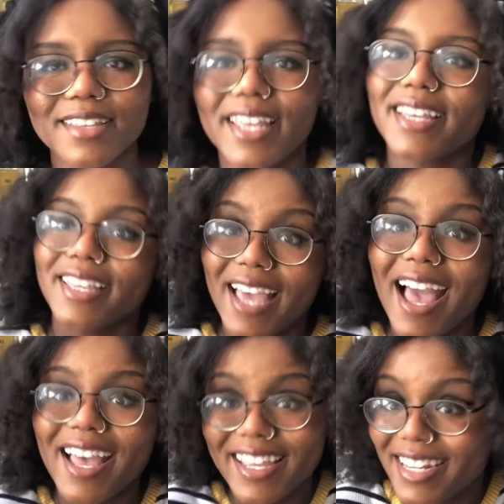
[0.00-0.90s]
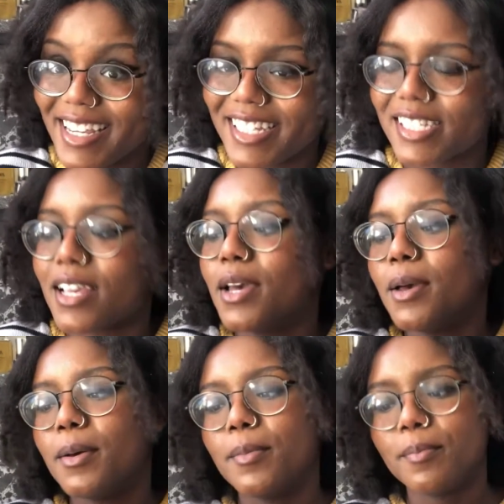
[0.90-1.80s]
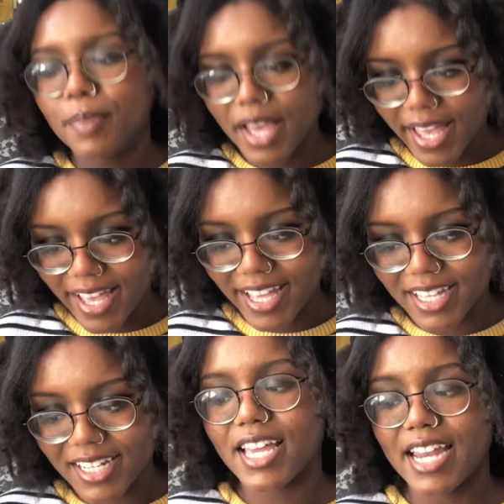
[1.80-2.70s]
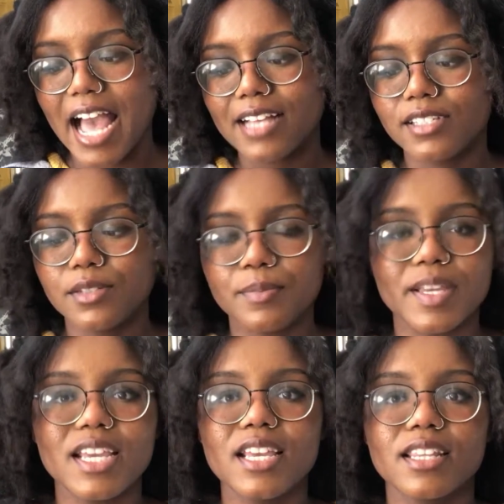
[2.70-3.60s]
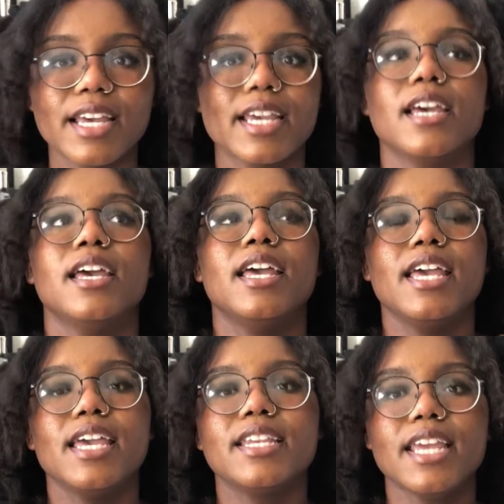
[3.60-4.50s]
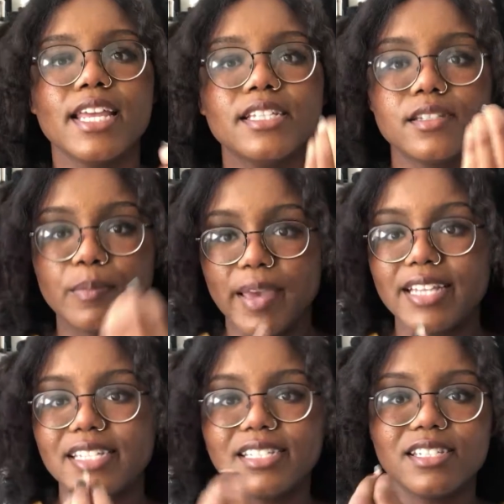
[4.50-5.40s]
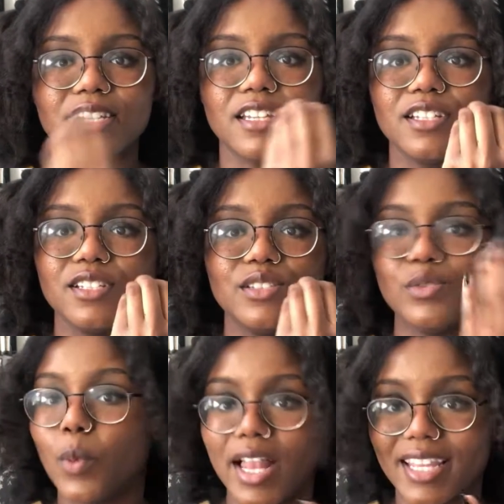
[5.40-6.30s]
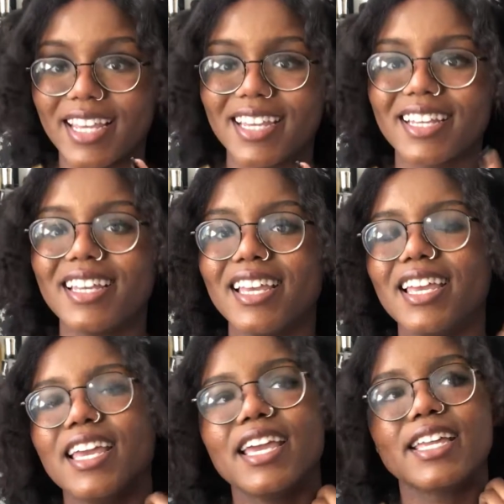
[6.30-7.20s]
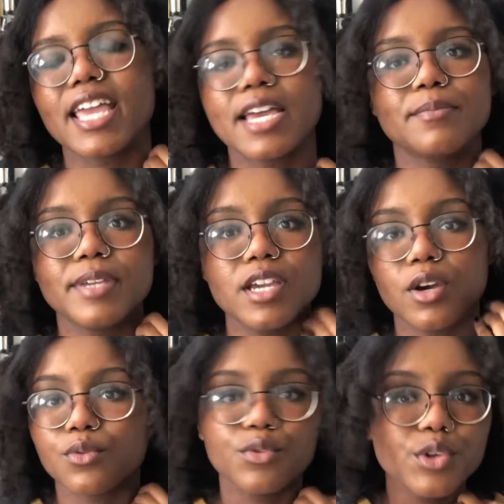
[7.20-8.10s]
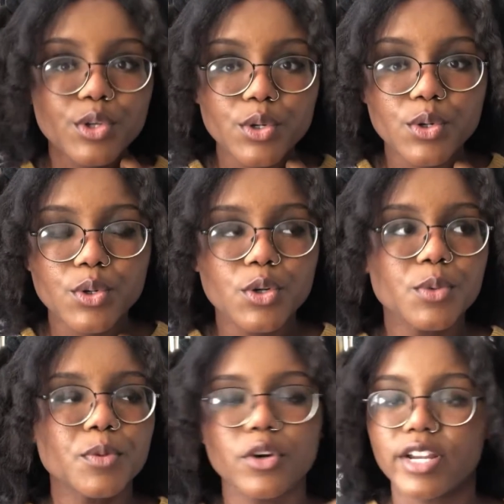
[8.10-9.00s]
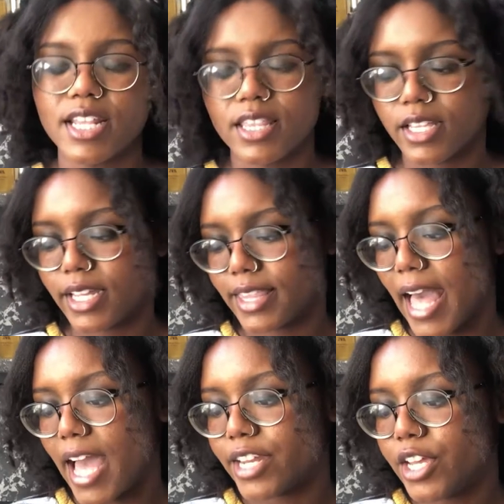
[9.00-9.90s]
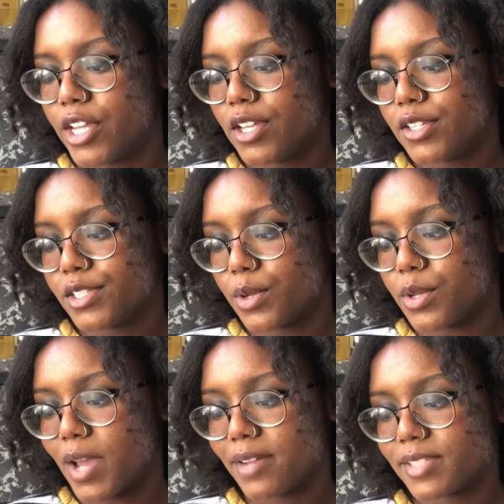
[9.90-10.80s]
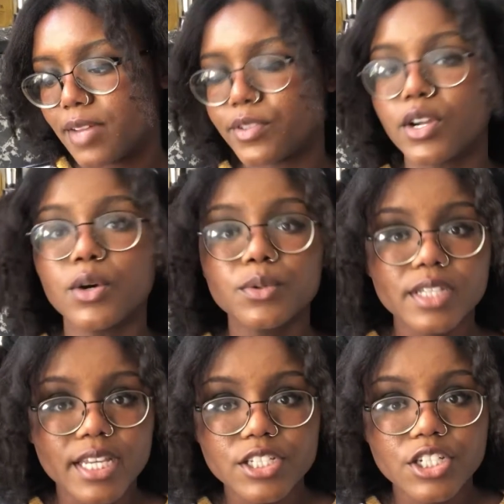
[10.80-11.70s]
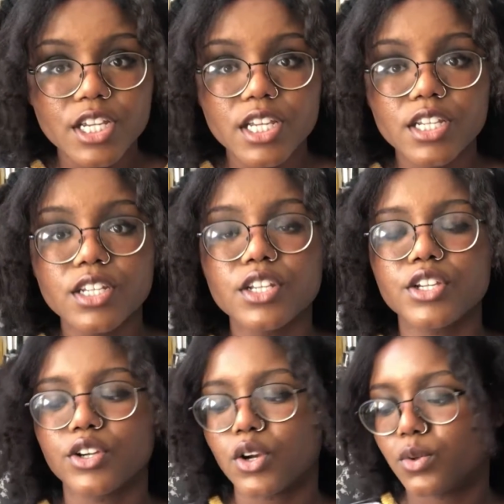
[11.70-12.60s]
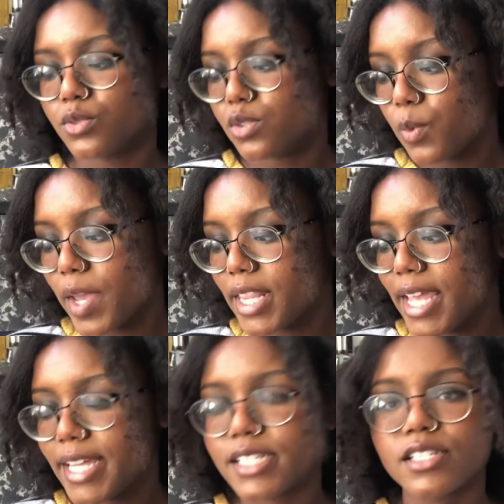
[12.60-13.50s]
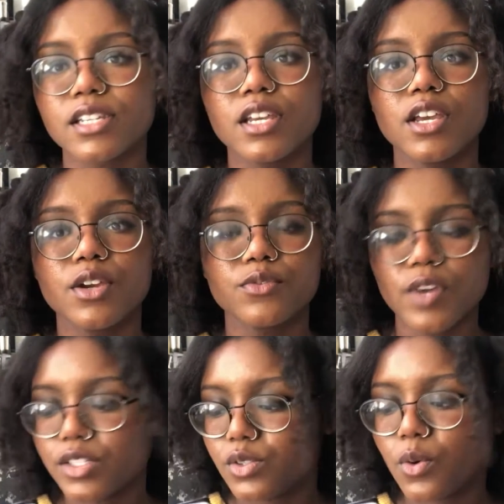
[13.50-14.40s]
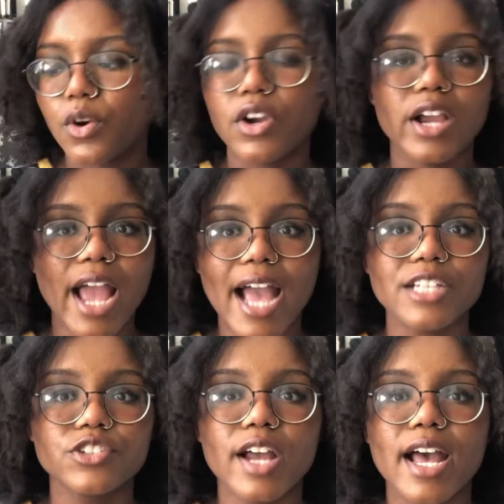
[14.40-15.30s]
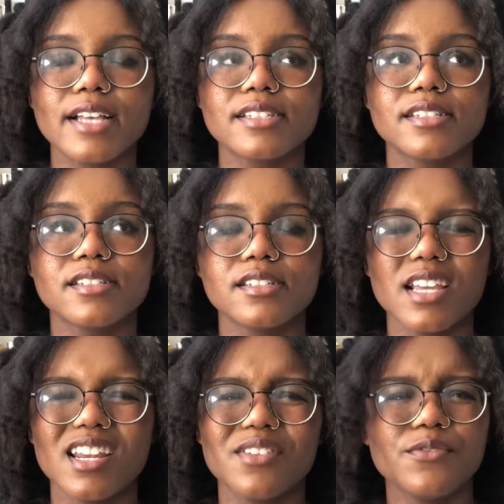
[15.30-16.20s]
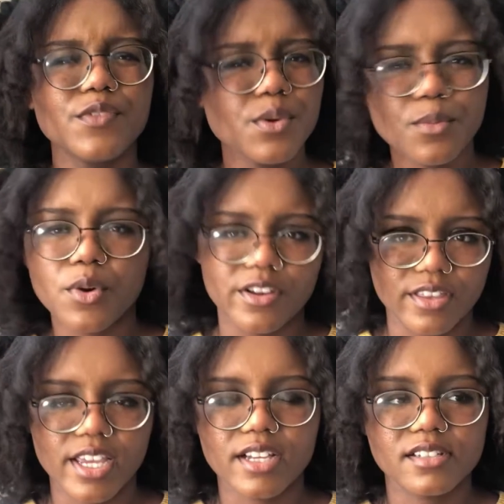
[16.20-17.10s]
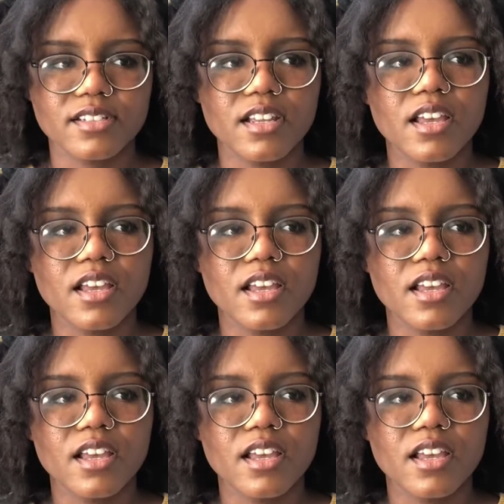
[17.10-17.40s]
Like, yeah, it is. But it has to be like an independent dwelling. It can't be a room or anything like that. So you have to have your own kitchen, your own toilet, front door, address, and a few more things.